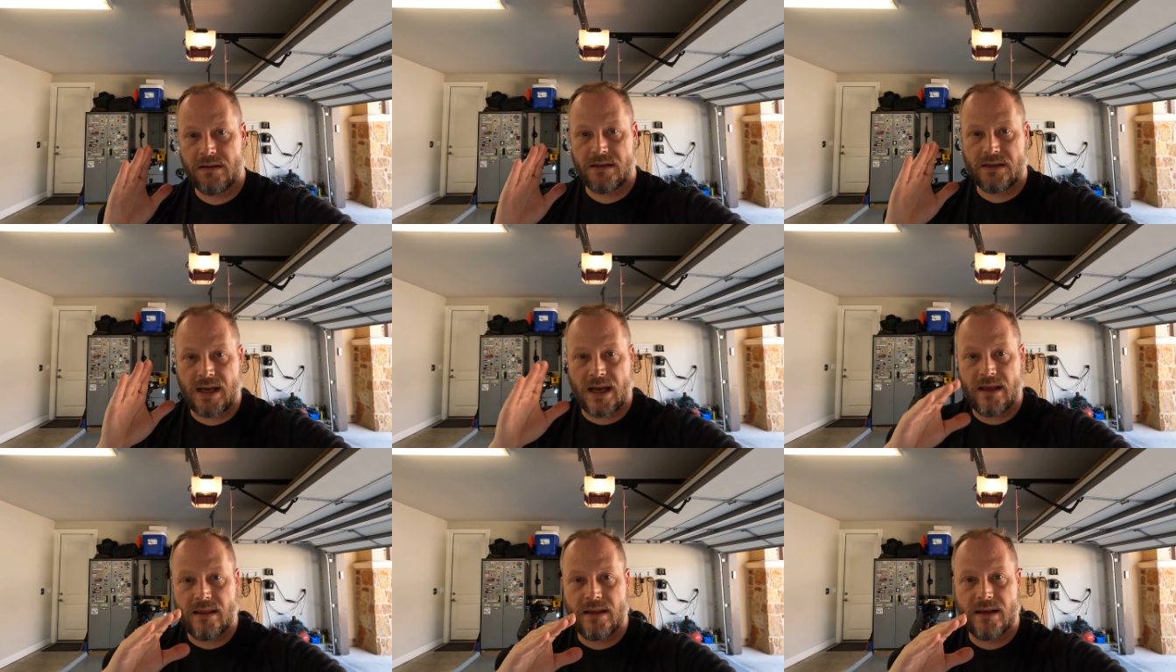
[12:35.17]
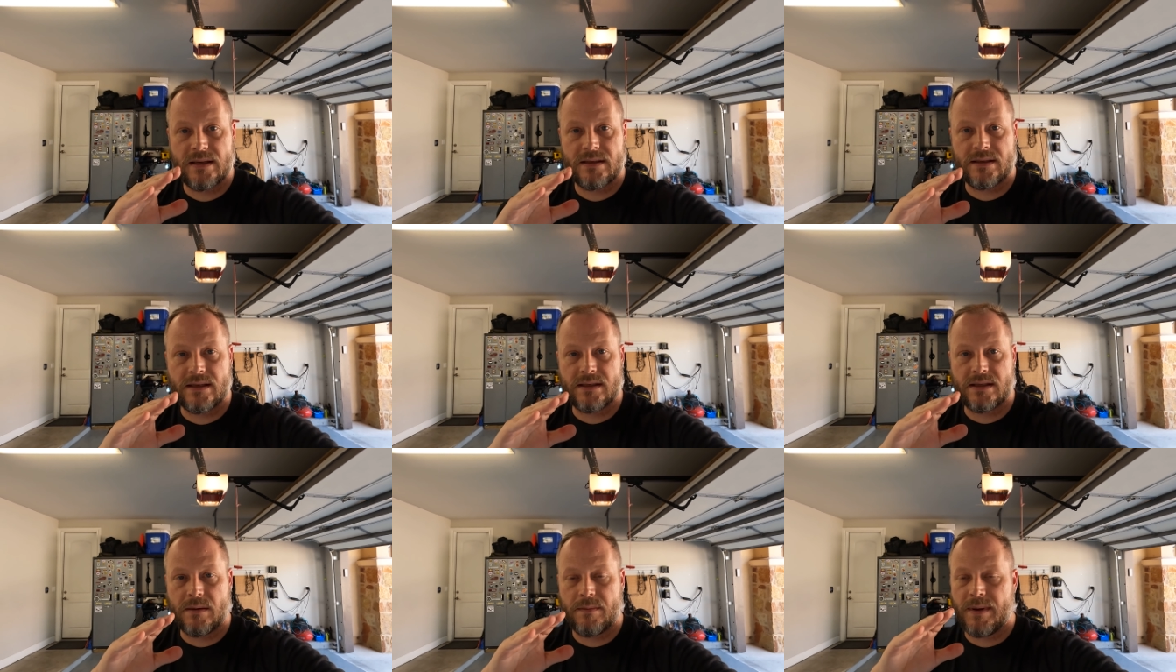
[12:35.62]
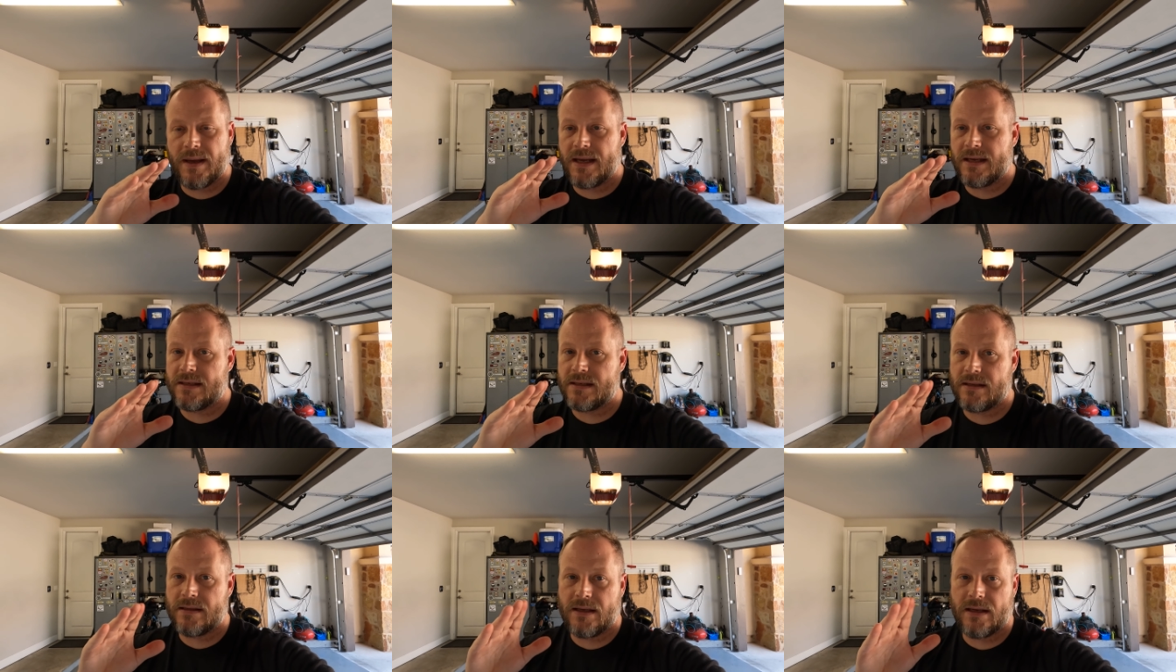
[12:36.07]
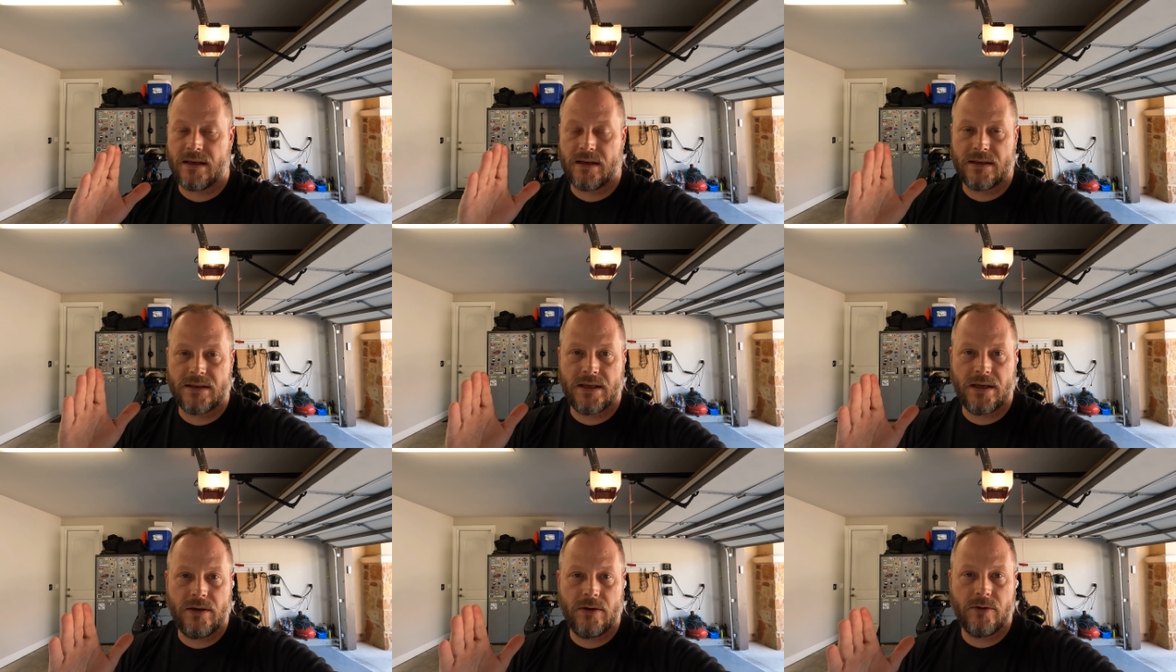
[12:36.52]
take this as the base and they
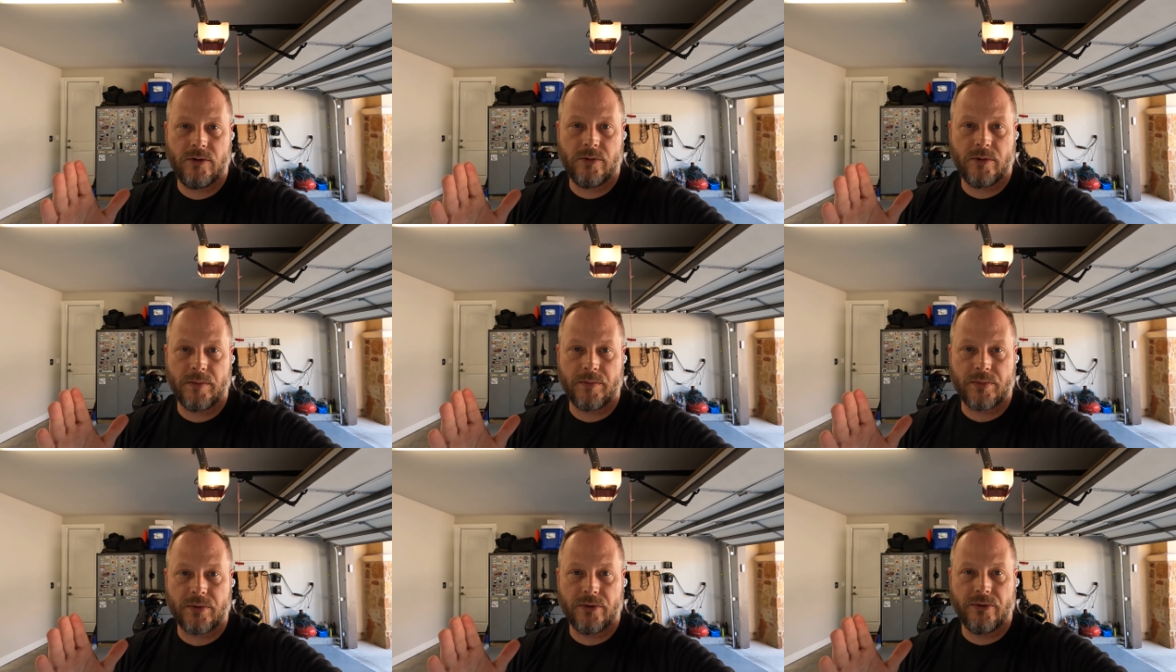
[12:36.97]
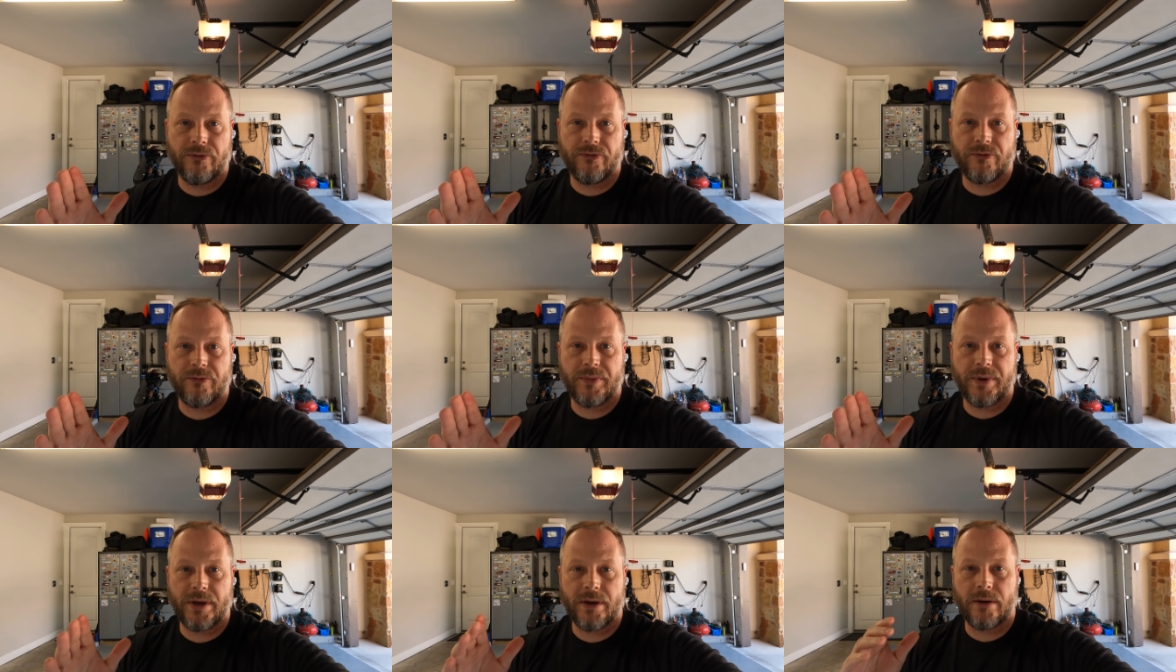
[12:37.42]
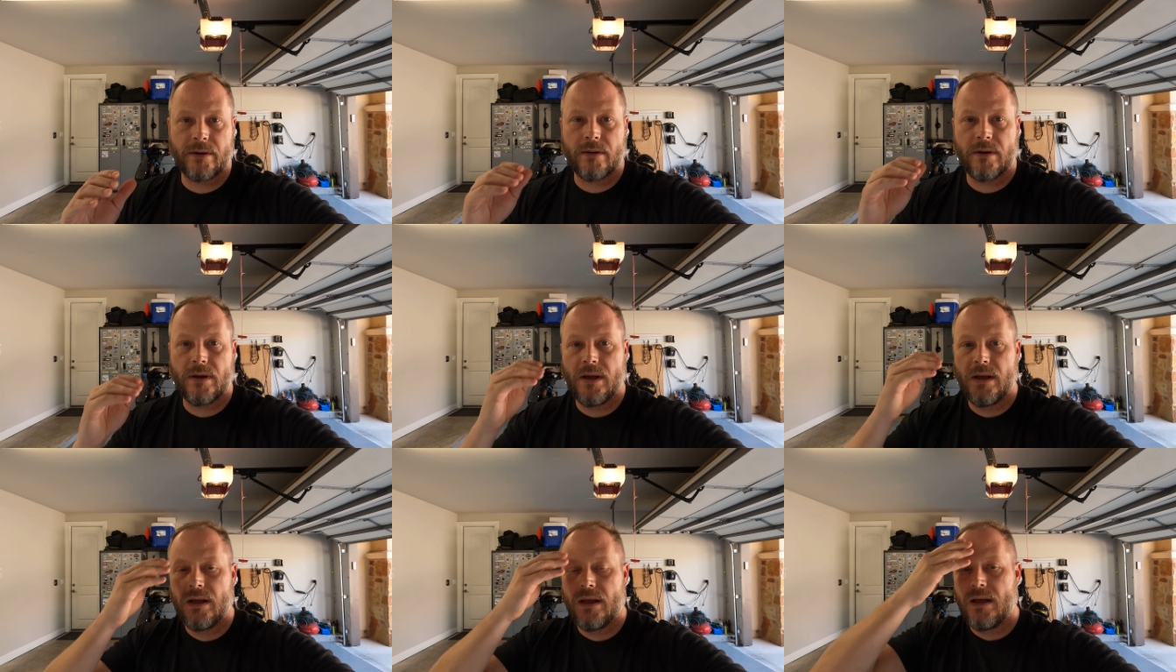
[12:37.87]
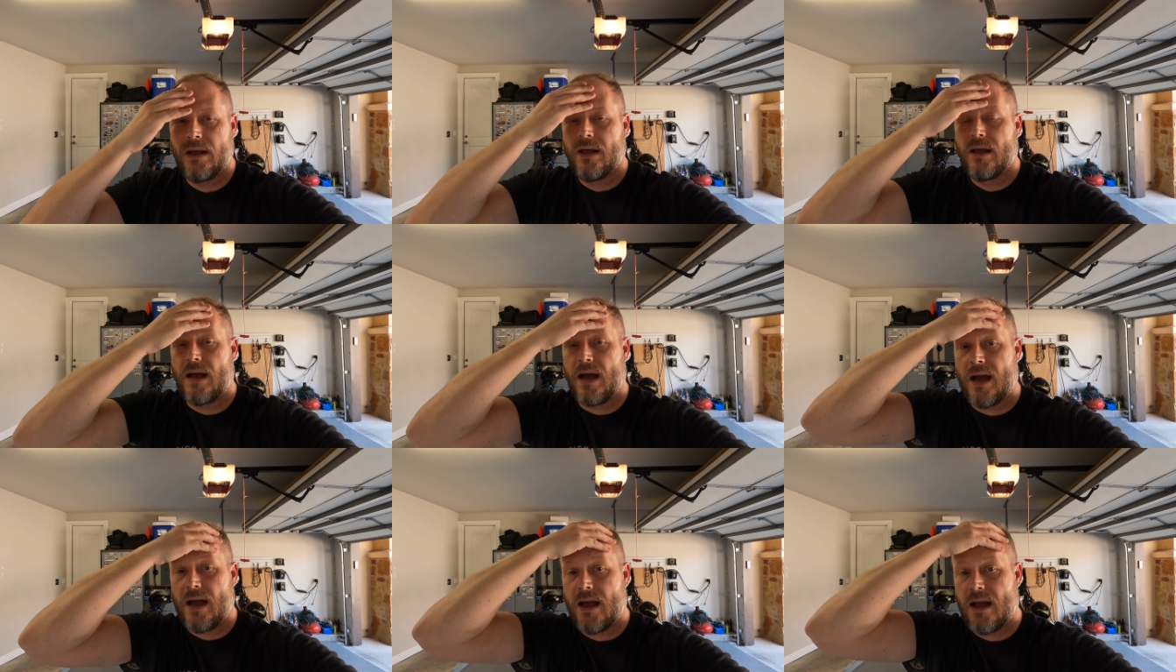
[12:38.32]
continue to improve from here,
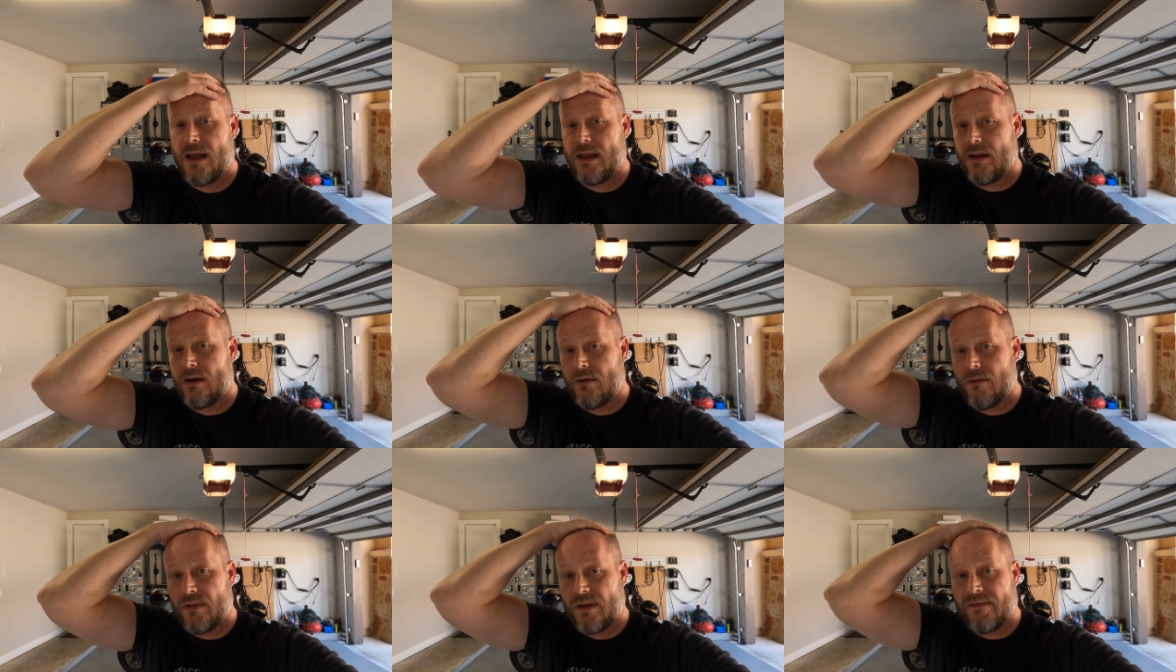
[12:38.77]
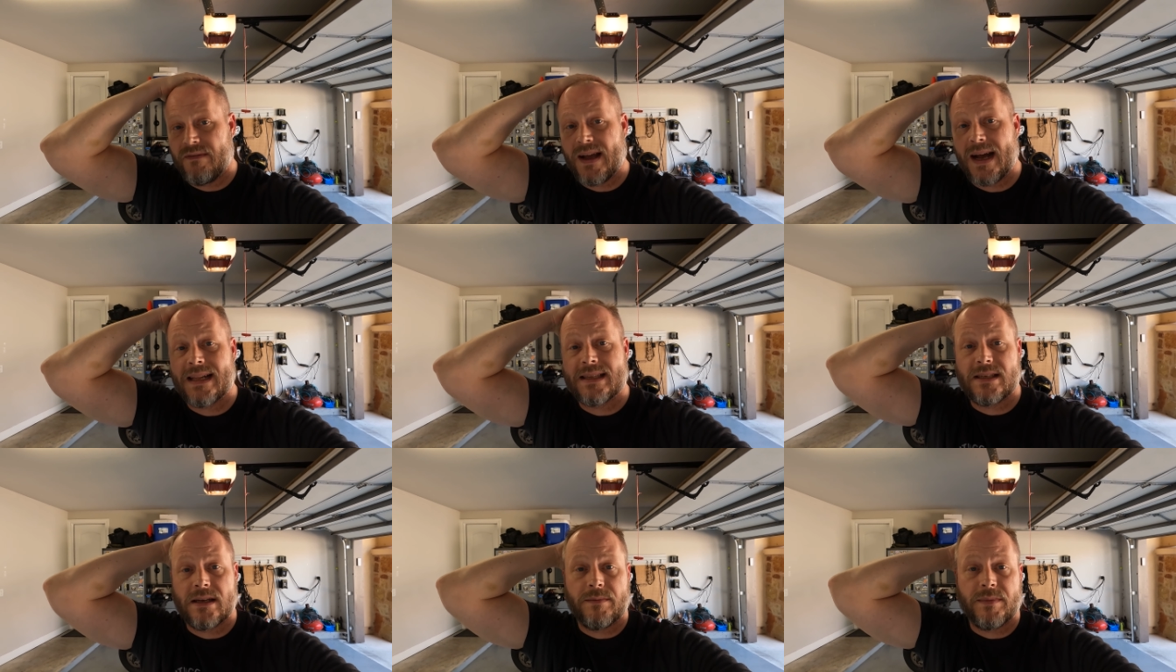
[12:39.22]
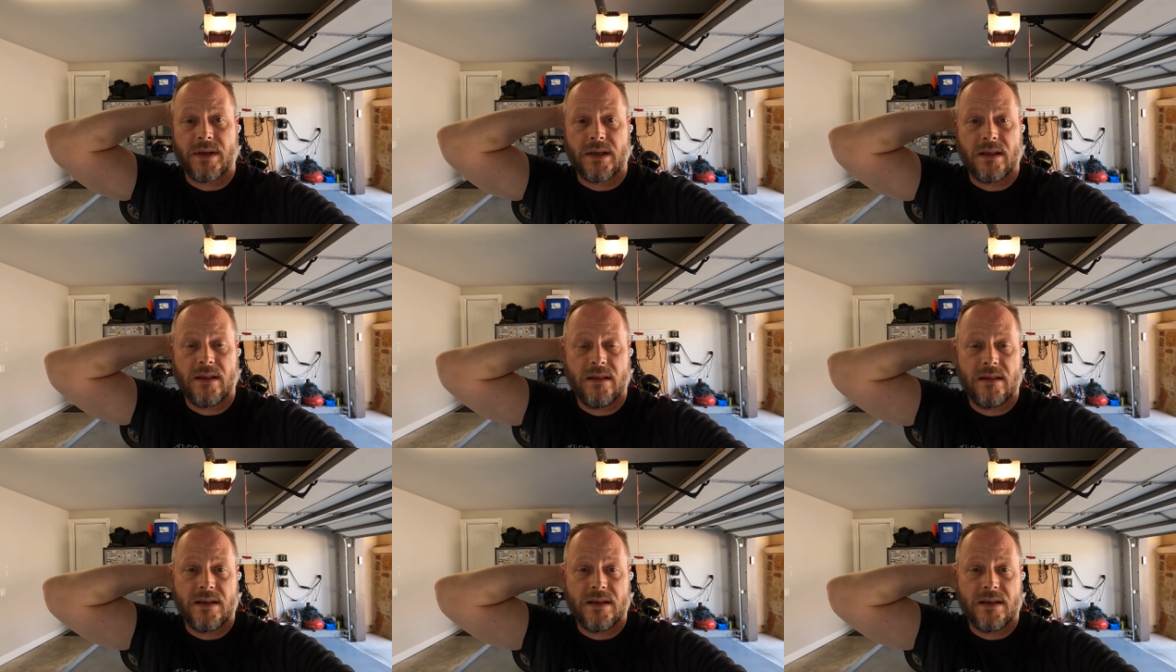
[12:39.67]
uh, you know they've got something.